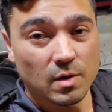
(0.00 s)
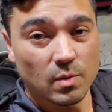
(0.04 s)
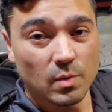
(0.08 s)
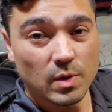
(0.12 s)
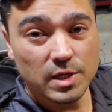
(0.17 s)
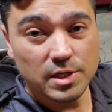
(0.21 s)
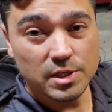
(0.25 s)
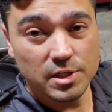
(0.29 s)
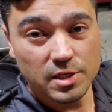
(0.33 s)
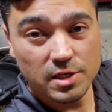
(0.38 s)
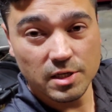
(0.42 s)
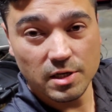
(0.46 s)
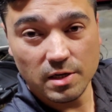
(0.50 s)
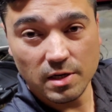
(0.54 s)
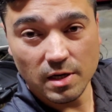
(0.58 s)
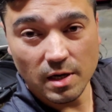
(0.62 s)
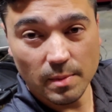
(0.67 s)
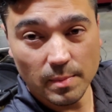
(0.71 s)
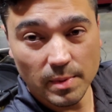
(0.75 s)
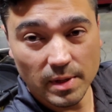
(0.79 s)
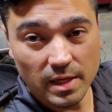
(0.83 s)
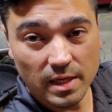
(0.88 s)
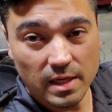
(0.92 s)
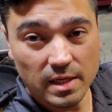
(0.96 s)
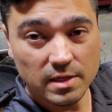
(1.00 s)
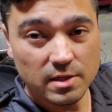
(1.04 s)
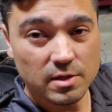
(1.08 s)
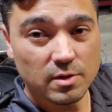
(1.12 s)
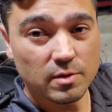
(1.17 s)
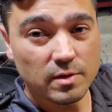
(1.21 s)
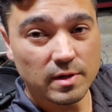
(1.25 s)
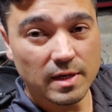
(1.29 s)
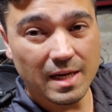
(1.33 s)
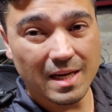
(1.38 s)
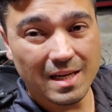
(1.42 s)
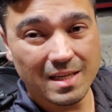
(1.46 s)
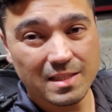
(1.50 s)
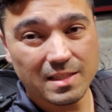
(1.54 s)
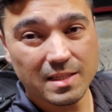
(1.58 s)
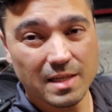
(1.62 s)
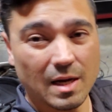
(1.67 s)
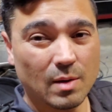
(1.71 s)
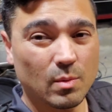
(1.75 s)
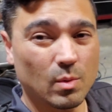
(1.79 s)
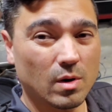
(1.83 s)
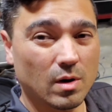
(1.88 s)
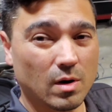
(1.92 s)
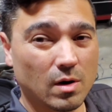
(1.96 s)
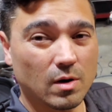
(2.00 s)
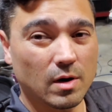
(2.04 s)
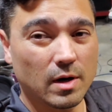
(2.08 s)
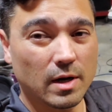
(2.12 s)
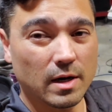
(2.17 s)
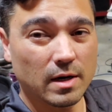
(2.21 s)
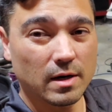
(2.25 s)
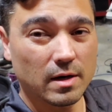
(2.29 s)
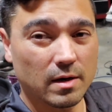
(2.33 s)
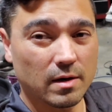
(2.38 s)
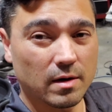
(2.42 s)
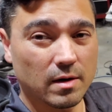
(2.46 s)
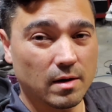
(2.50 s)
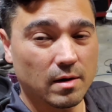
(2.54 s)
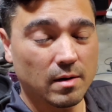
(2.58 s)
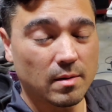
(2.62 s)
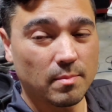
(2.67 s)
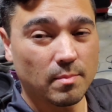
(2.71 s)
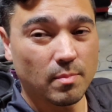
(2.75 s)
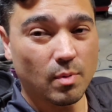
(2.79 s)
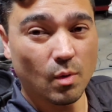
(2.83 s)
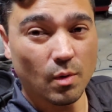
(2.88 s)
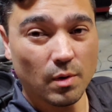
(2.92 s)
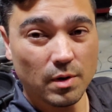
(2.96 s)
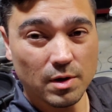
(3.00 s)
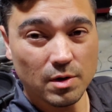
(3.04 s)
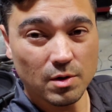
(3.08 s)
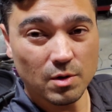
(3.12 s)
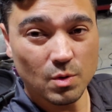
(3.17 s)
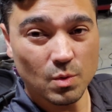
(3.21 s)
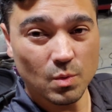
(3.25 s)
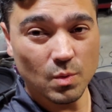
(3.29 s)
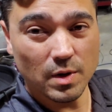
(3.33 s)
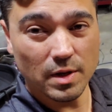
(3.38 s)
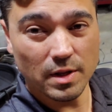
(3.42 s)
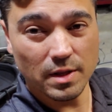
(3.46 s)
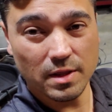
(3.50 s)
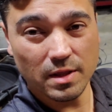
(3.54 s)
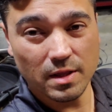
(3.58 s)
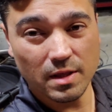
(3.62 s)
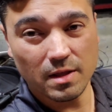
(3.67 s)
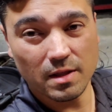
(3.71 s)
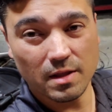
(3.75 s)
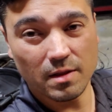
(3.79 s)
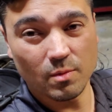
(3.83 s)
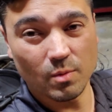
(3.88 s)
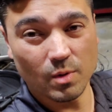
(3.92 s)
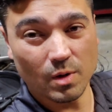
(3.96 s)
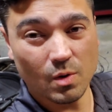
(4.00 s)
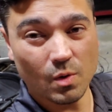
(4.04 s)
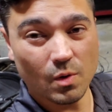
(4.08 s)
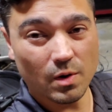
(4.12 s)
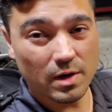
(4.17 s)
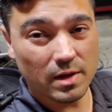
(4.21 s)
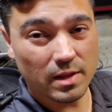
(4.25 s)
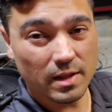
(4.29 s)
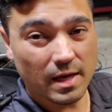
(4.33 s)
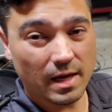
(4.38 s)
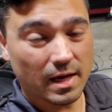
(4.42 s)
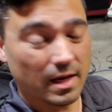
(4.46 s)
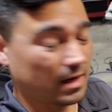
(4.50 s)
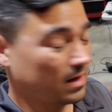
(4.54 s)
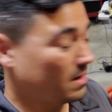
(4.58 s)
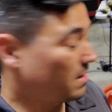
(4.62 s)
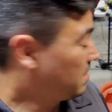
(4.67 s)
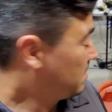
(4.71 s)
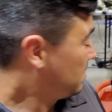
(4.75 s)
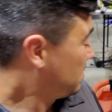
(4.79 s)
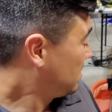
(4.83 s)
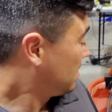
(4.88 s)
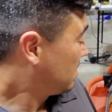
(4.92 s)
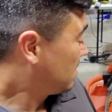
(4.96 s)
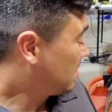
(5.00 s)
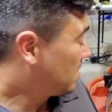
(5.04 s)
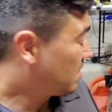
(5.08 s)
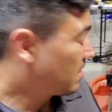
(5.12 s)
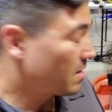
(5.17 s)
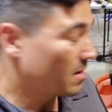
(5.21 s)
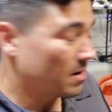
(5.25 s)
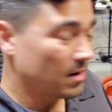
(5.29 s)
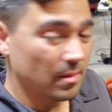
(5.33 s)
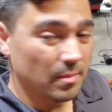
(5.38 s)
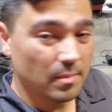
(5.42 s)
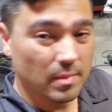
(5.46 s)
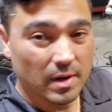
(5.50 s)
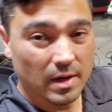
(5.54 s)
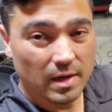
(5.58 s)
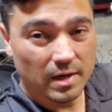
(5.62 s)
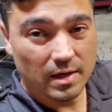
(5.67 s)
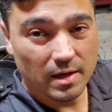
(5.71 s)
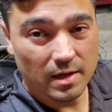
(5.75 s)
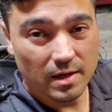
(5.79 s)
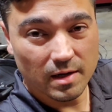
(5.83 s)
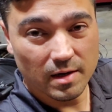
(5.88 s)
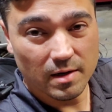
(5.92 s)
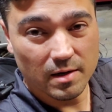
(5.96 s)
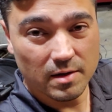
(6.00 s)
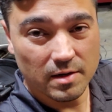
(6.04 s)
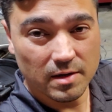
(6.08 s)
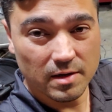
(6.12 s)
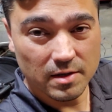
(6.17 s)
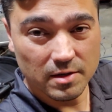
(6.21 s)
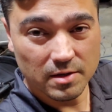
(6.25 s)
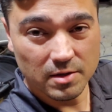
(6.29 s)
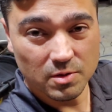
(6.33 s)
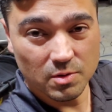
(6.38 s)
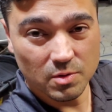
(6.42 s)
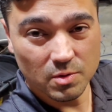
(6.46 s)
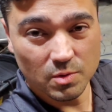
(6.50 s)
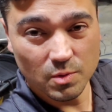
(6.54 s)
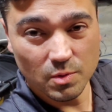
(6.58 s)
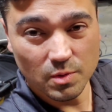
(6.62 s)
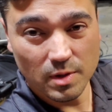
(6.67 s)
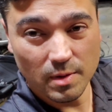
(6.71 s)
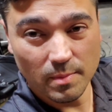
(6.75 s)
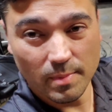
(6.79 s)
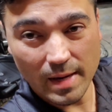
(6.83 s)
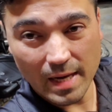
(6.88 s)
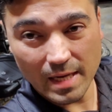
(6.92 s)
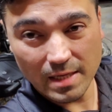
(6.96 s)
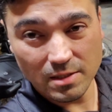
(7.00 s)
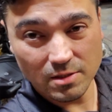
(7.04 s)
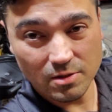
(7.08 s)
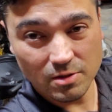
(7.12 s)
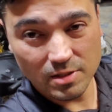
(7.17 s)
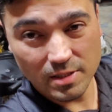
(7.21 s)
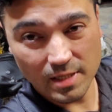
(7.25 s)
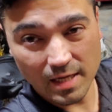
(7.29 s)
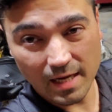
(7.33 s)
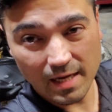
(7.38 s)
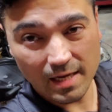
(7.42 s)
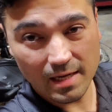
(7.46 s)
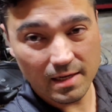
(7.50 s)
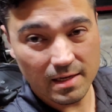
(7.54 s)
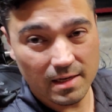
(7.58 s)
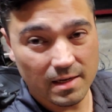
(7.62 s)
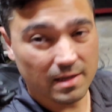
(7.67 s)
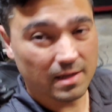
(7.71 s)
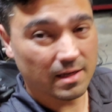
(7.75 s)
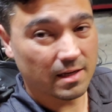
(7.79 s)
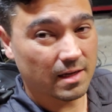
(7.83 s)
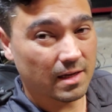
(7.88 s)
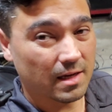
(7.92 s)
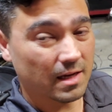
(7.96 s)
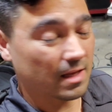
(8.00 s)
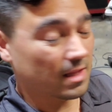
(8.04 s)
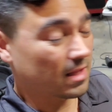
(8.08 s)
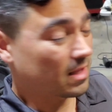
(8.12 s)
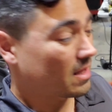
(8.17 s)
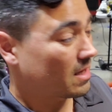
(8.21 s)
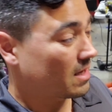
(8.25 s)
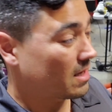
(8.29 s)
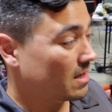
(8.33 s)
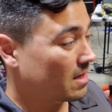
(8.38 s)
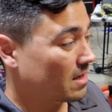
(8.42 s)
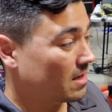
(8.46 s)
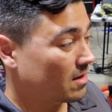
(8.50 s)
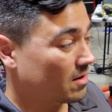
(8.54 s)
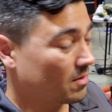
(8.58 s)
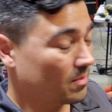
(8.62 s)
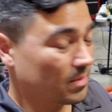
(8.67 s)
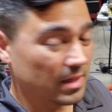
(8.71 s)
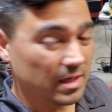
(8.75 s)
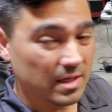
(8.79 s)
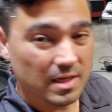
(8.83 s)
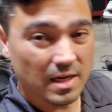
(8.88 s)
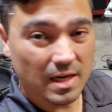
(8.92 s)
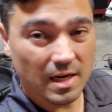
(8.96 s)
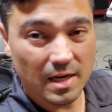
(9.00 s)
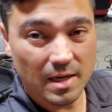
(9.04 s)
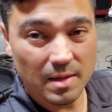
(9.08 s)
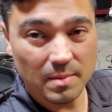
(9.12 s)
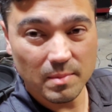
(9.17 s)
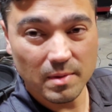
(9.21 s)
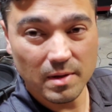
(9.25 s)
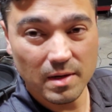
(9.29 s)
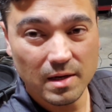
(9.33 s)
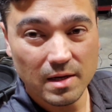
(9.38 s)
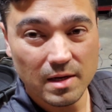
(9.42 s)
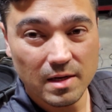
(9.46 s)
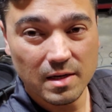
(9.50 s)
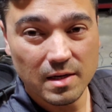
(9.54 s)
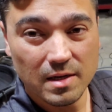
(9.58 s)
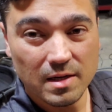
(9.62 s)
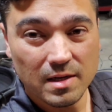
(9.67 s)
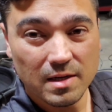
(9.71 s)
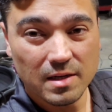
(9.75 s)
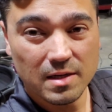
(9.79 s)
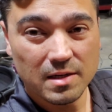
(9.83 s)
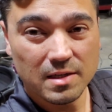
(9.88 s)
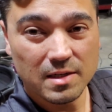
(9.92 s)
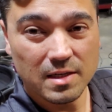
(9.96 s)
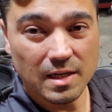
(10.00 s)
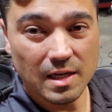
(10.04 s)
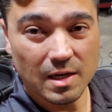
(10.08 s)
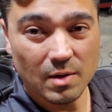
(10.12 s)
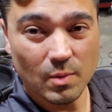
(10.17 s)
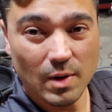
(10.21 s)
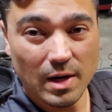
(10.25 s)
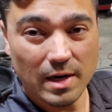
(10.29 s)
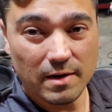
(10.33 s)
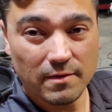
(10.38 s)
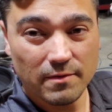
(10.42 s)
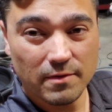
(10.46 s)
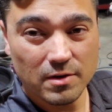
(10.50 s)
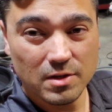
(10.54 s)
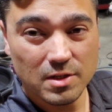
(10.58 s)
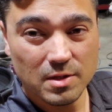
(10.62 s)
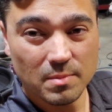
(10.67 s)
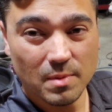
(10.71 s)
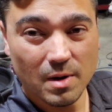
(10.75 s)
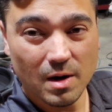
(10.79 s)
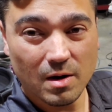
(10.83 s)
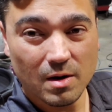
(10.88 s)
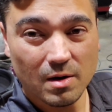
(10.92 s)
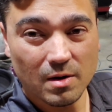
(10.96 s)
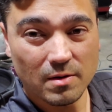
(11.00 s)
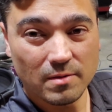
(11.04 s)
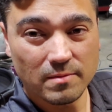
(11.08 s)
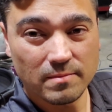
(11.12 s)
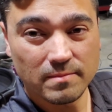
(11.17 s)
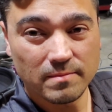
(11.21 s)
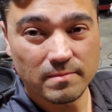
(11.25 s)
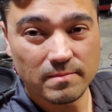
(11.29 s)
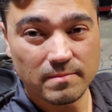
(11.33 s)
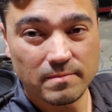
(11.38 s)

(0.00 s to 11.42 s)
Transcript: which I'm gonna get to next. I won't go ahead and bore you with recording that, but I'll do the passenger side and then it'll be time to get ready for tomorrow.